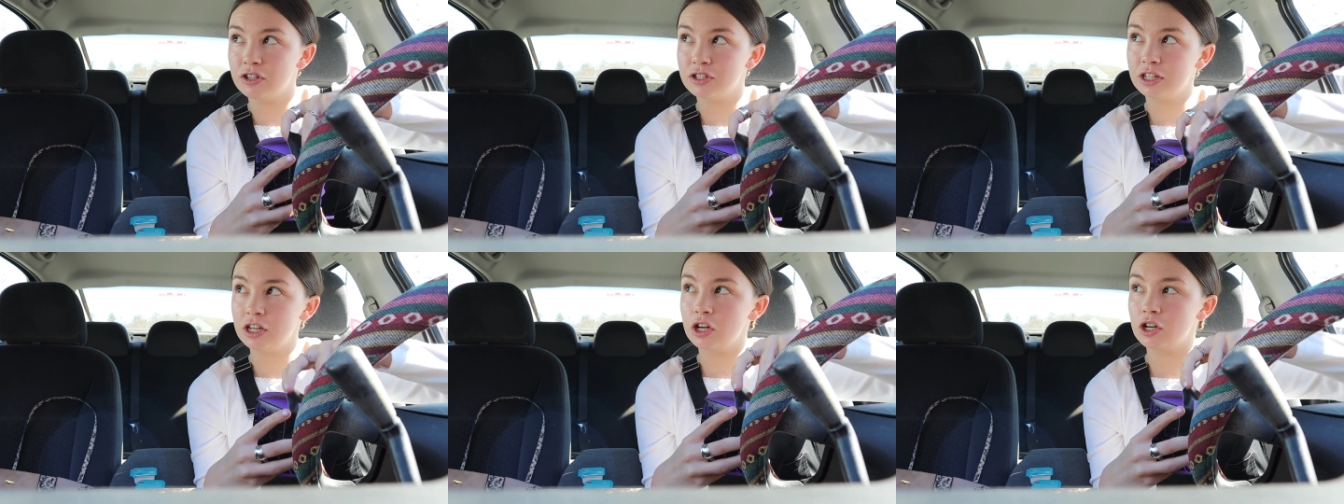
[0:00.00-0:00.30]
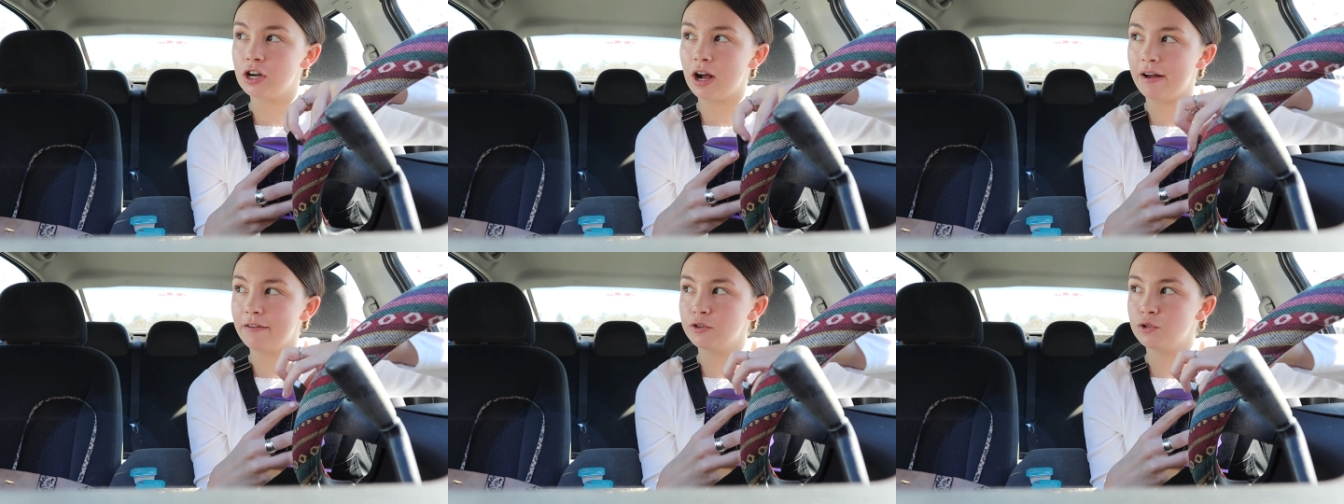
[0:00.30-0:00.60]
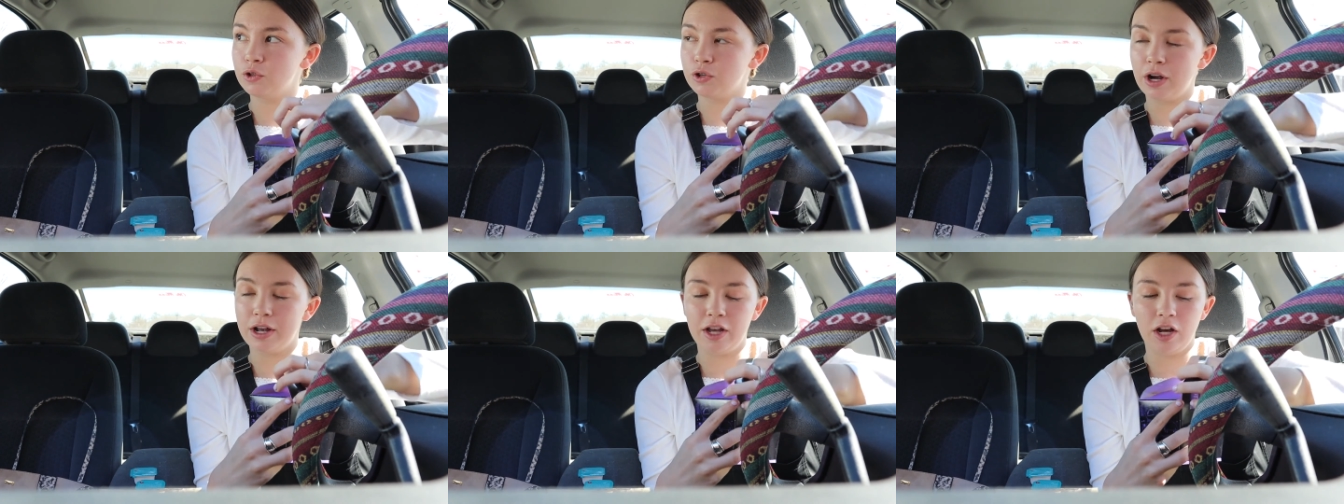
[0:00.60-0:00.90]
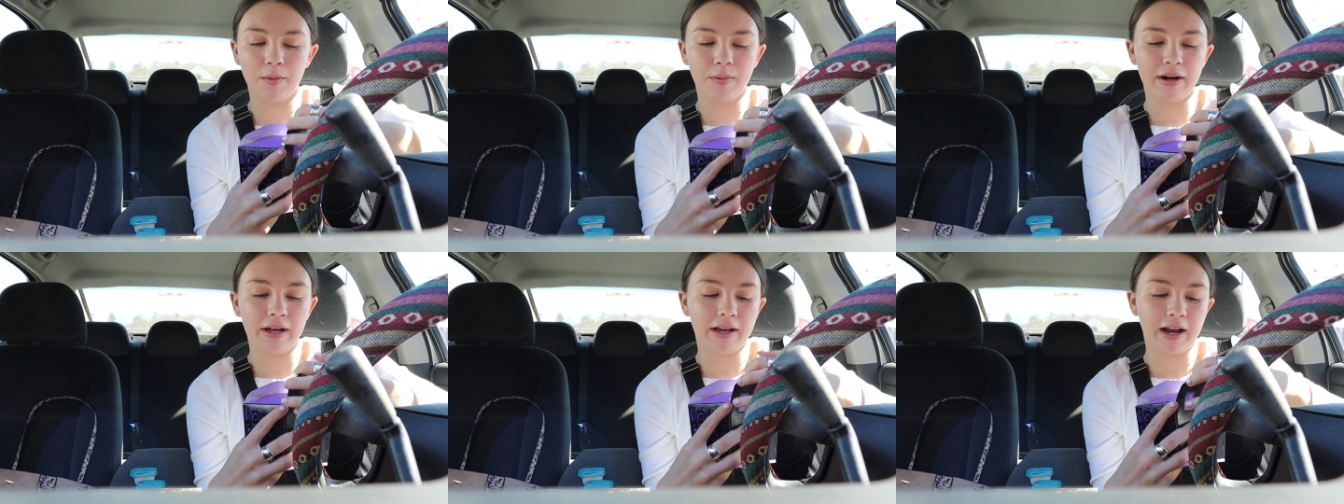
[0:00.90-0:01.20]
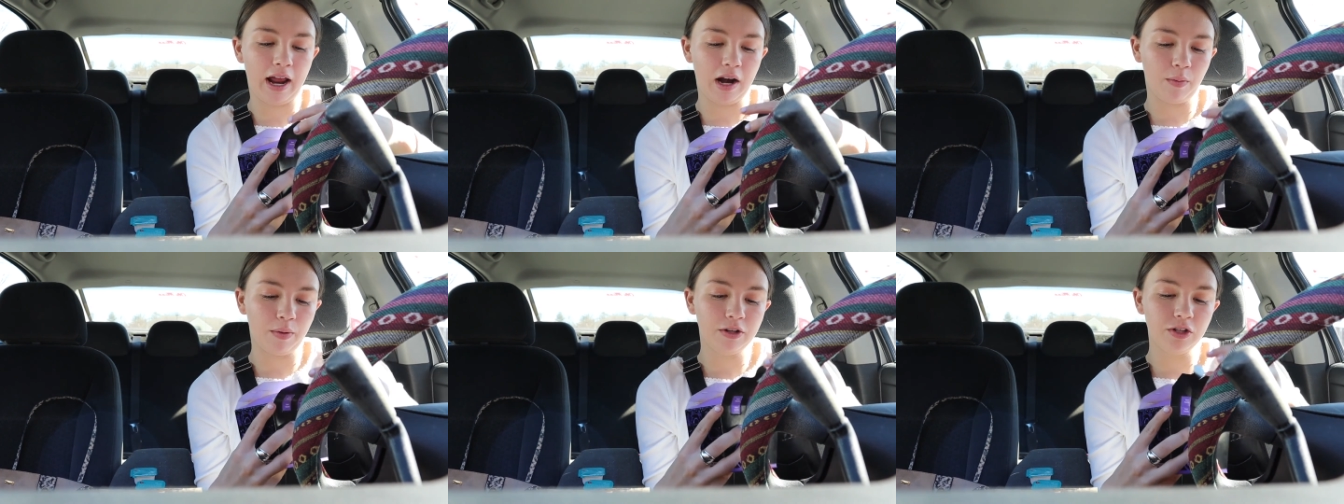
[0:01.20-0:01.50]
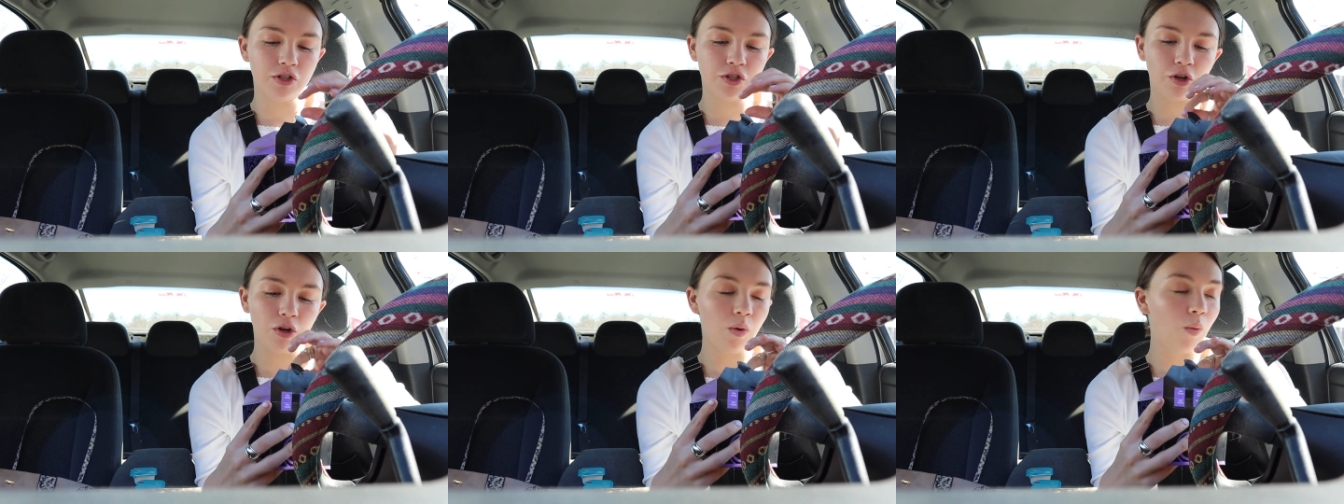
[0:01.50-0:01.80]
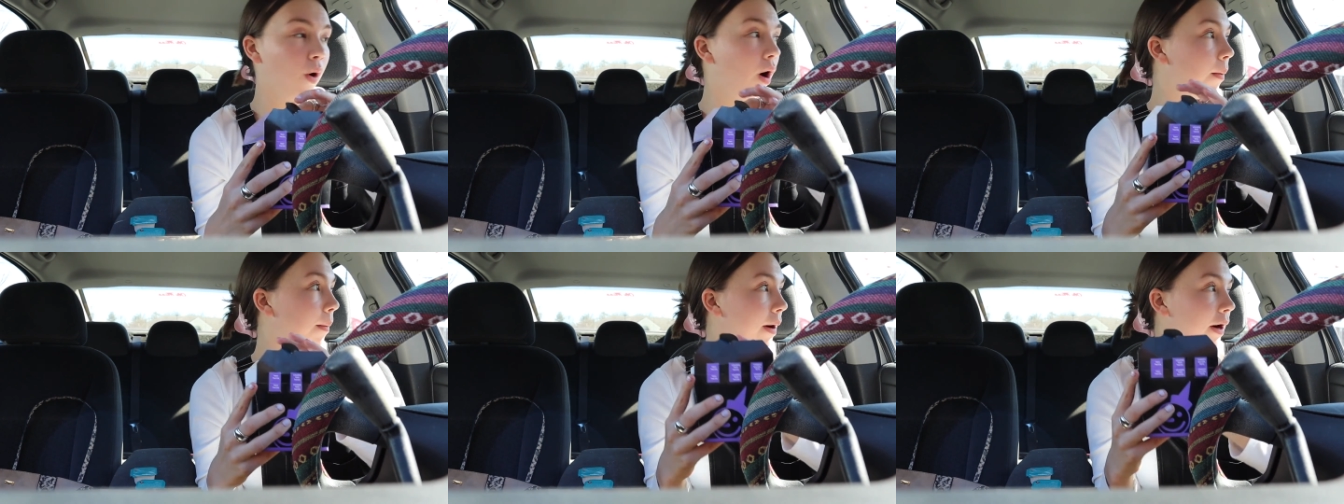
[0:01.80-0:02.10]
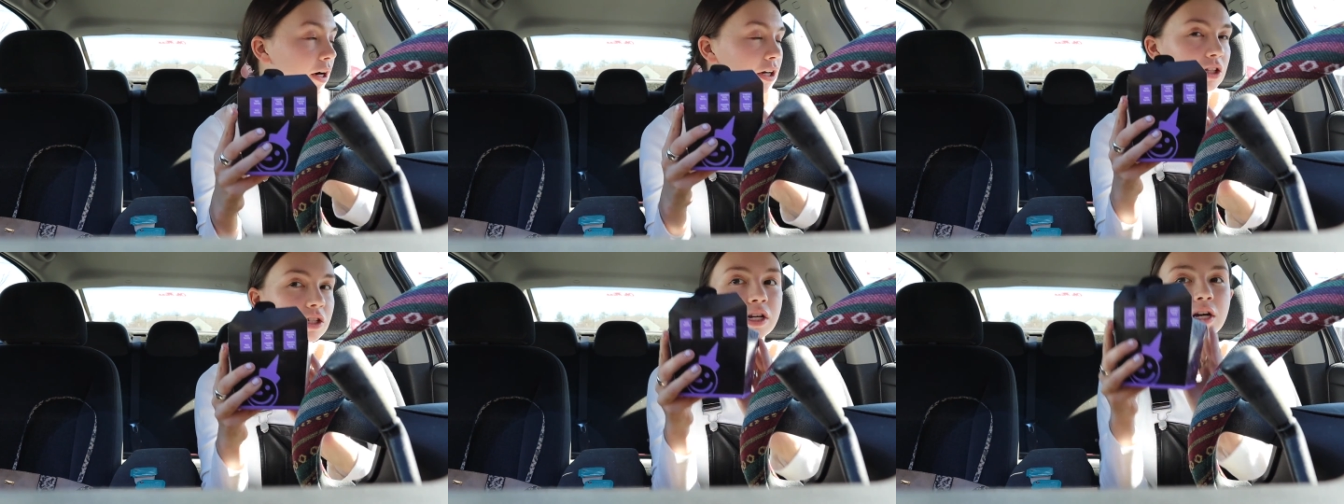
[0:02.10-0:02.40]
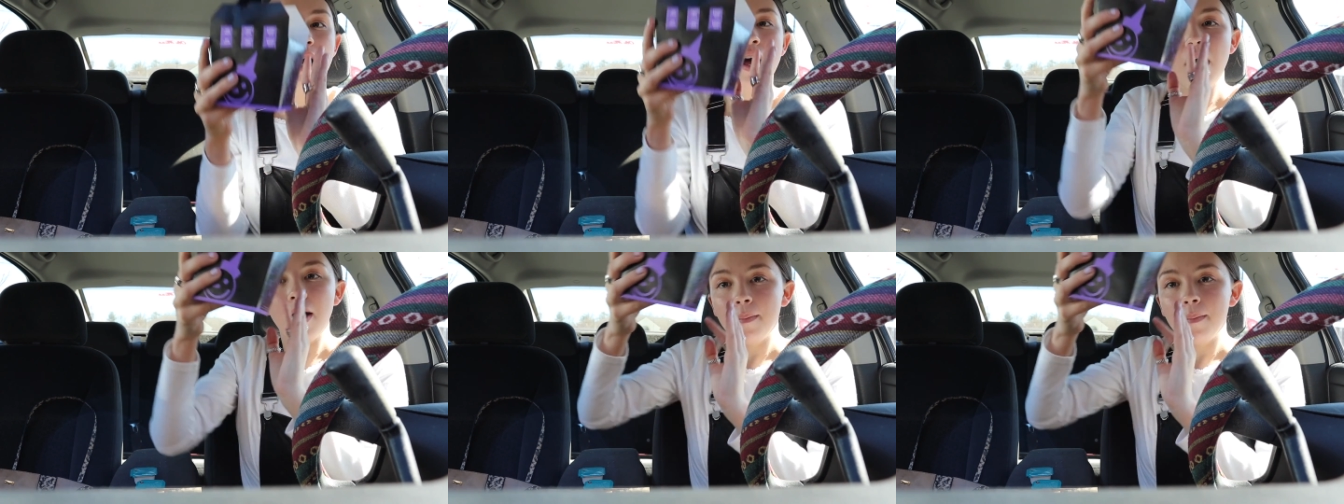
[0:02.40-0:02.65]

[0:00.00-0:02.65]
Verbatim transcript: There's like a craft store right here, but I kind of want to just go to Walmart